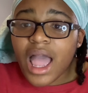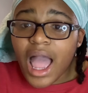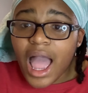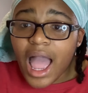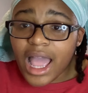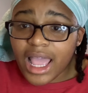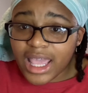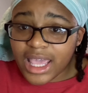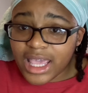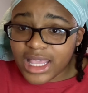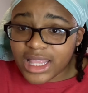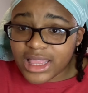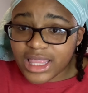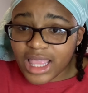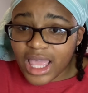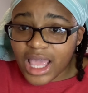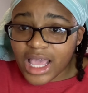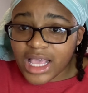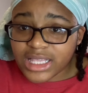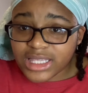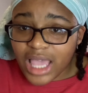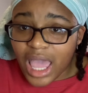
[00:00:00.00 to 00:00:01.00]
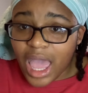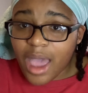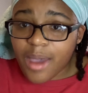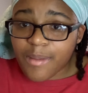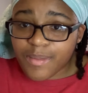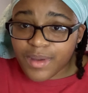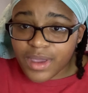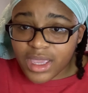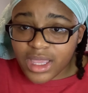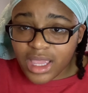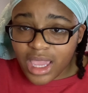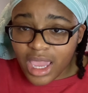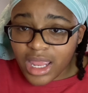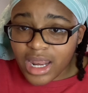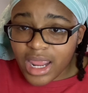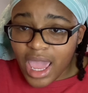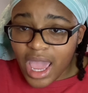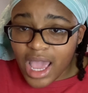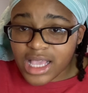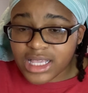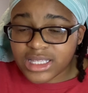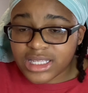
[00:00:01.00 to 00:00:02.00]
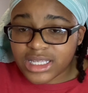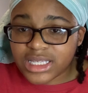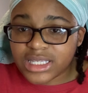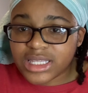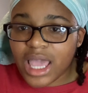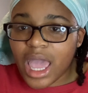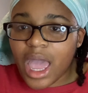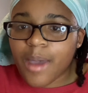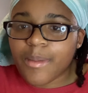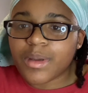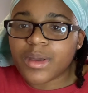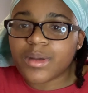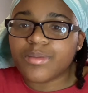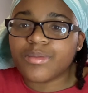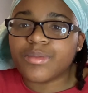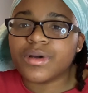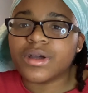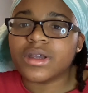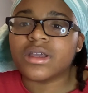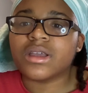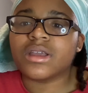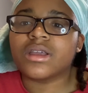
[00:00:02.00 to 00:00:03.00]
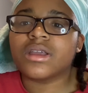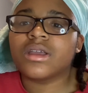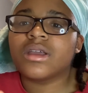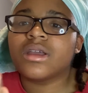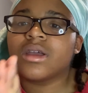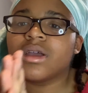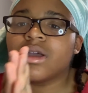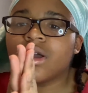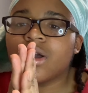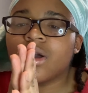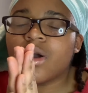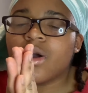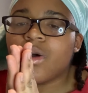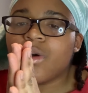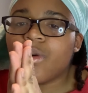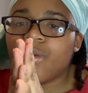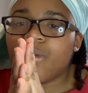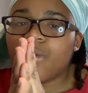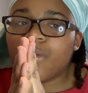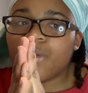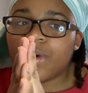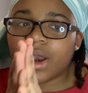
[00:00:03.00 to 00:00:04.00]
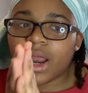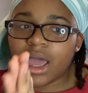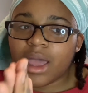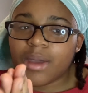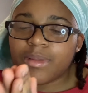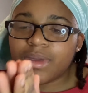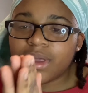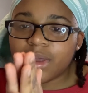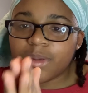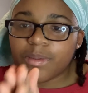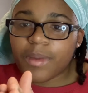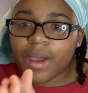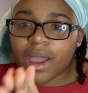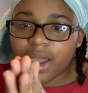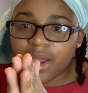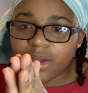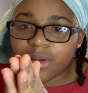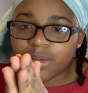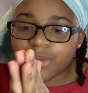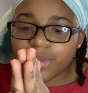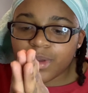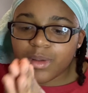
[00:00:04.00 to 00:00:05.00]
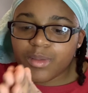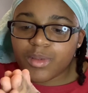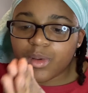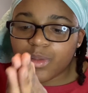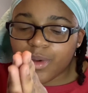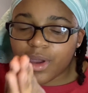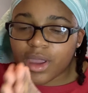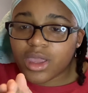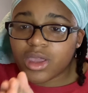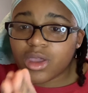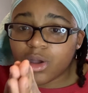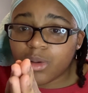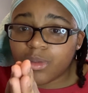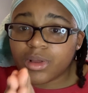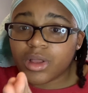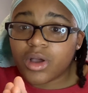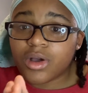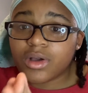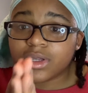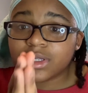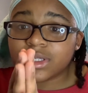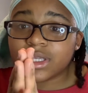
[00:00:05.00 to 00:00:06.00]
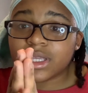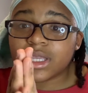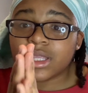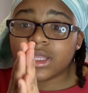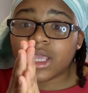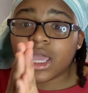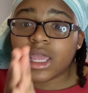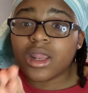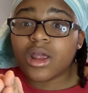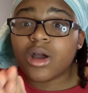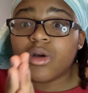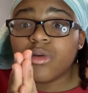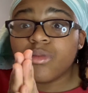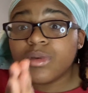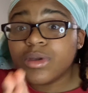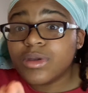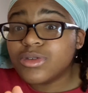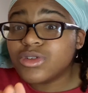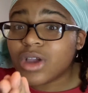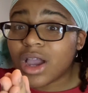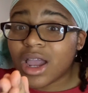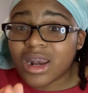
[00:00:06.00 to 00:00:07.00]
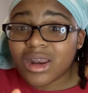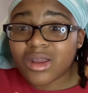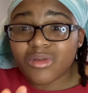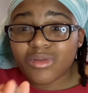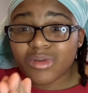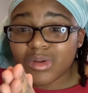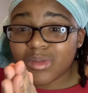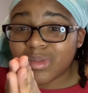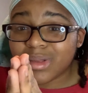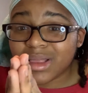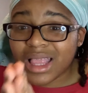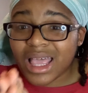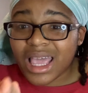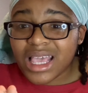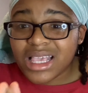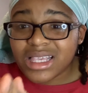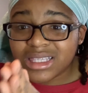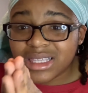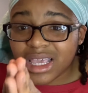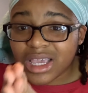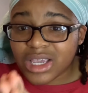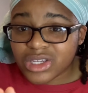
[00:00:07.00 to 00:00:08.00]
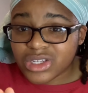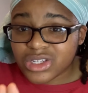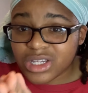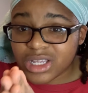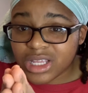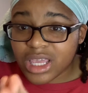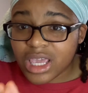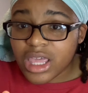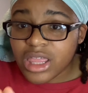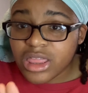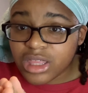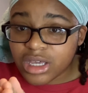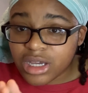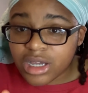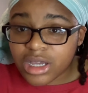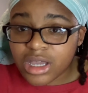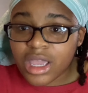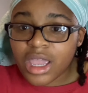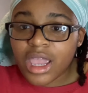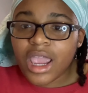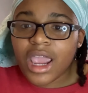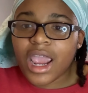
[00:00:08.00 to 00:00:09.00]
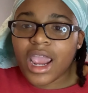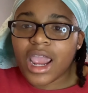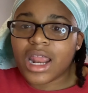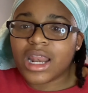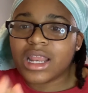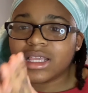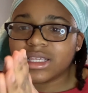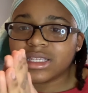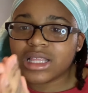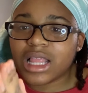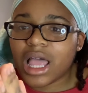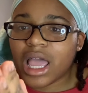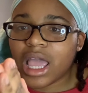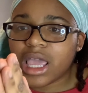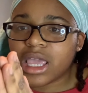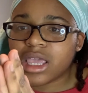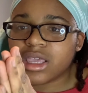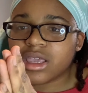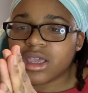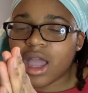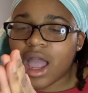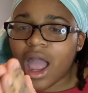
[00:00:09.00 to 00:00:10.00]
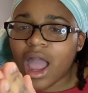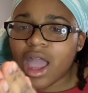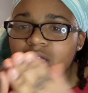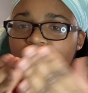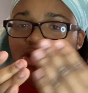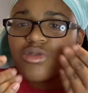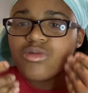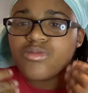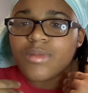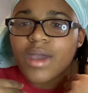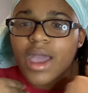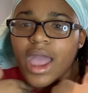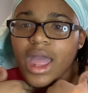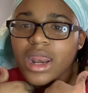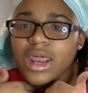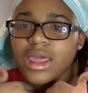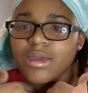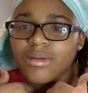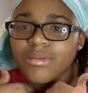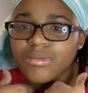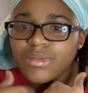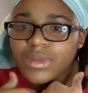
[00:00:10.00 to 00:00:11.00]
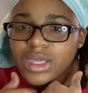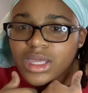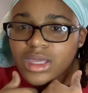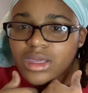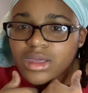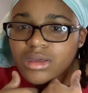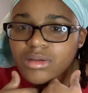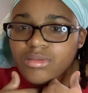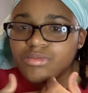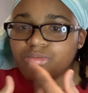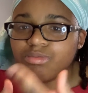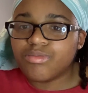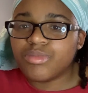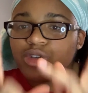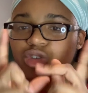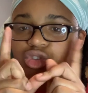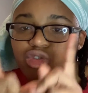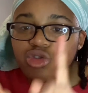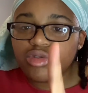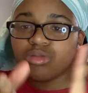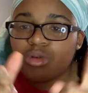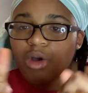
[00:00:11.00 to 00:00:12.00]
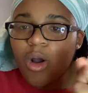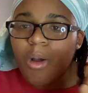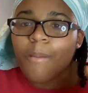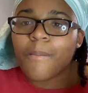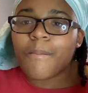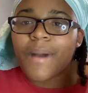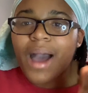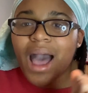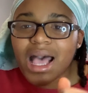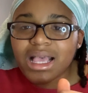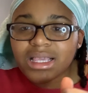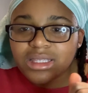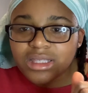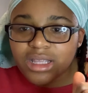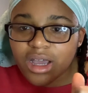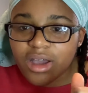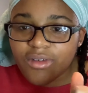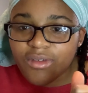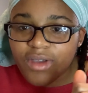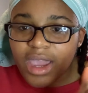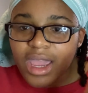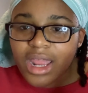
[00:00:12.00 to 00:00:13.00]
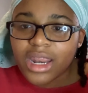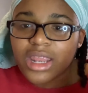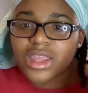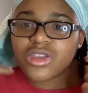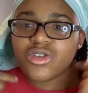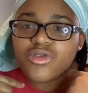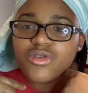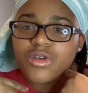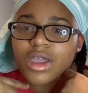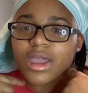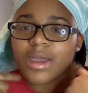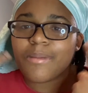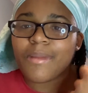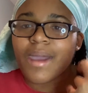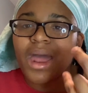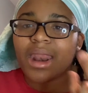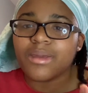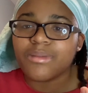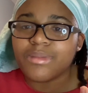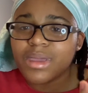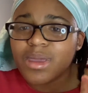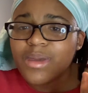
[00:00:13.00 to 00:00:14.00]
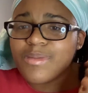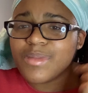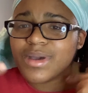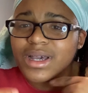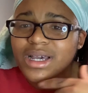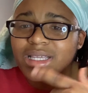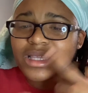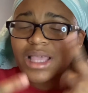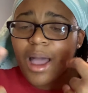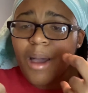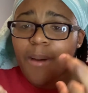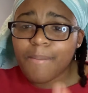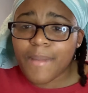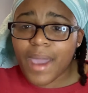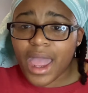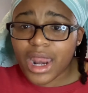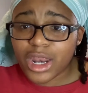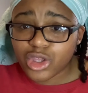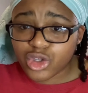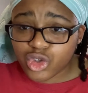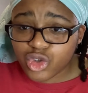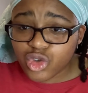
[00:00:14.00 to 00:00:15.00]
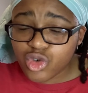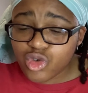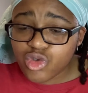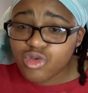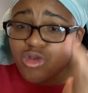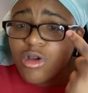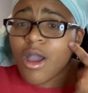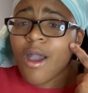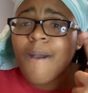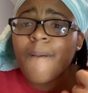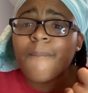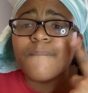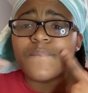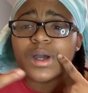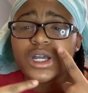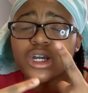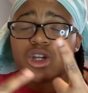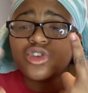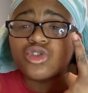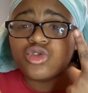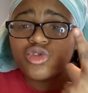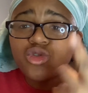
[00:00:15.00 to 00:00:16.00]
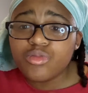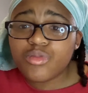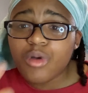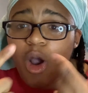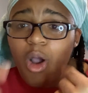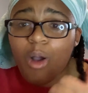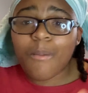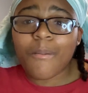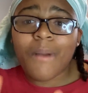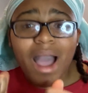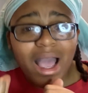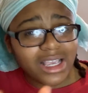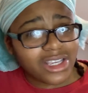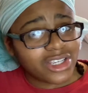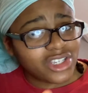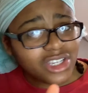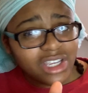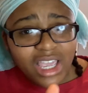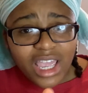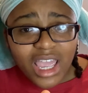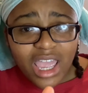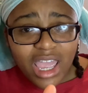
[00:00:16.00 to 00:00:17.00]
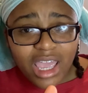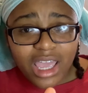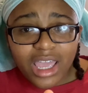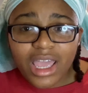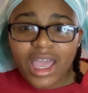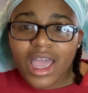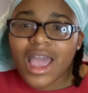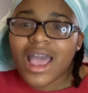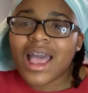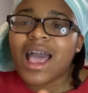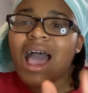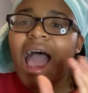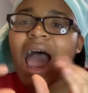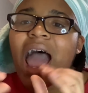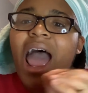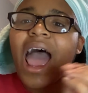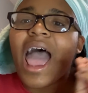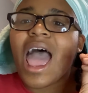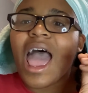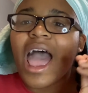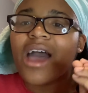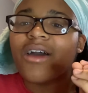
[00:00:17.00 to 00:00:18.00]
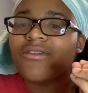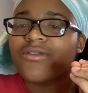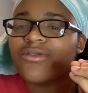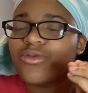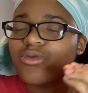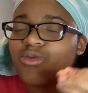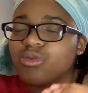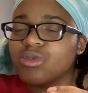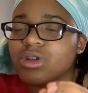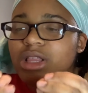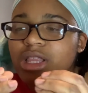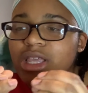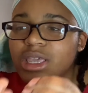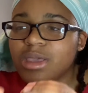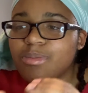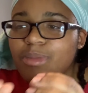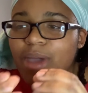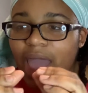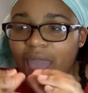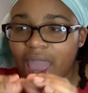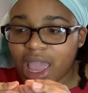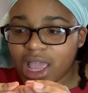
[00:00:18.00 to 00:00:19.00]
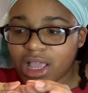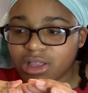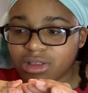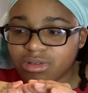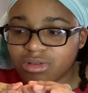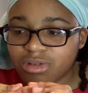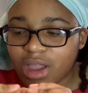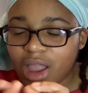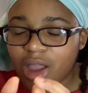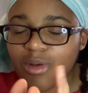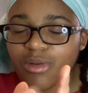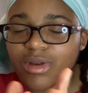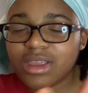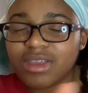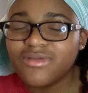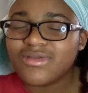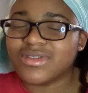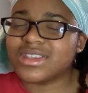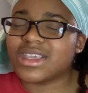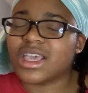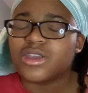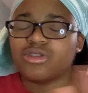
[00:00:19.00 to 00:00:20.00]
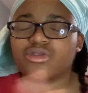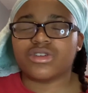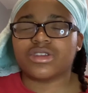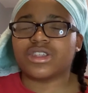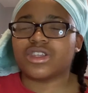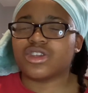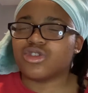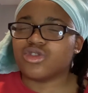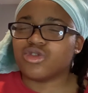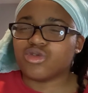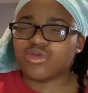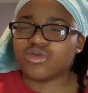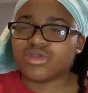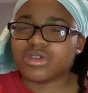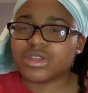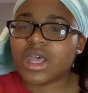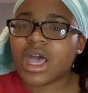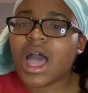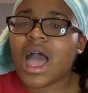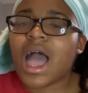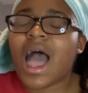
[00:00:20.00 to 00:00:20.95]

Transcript: I get things happen and accidents happen, but what I mean by people breaking your belongs, they don't be trying to replace that shit either. And it's like, how you mad at me, but you broke my stuff, and then you get mad at me because I'm mad at you because you broke my shit. I have really bad, I wouldn't even say trust issues.